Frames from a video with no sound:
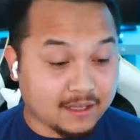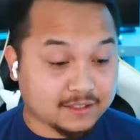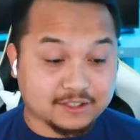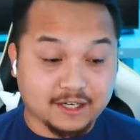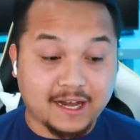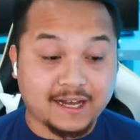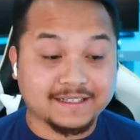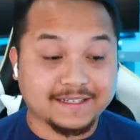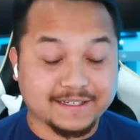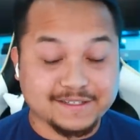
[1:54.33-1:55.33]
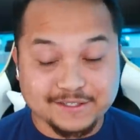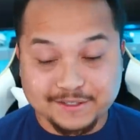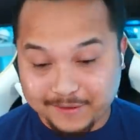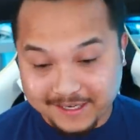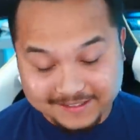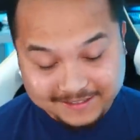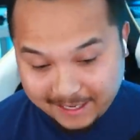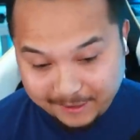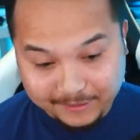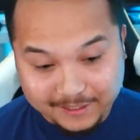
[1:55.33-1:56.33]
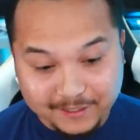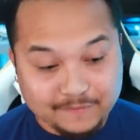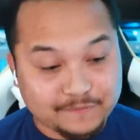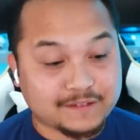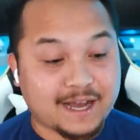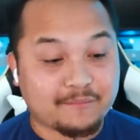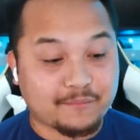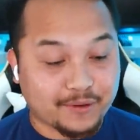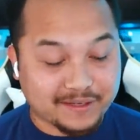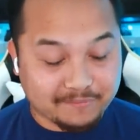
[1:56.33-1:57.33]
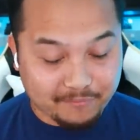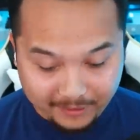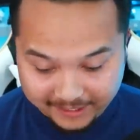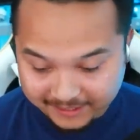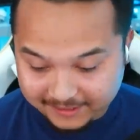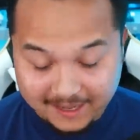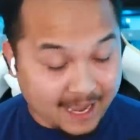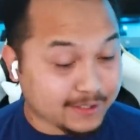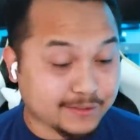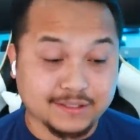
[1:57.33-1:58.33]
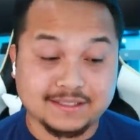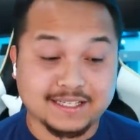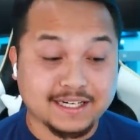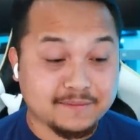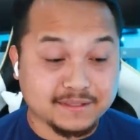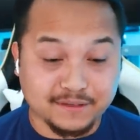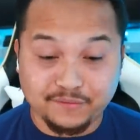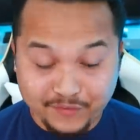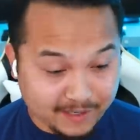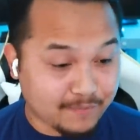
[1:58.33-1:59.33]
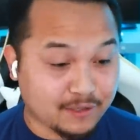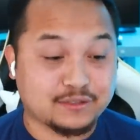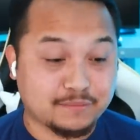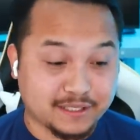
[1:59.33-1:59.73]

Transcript: Sean is stressed out. Give that boy a break. Actually, send him some Venmo to make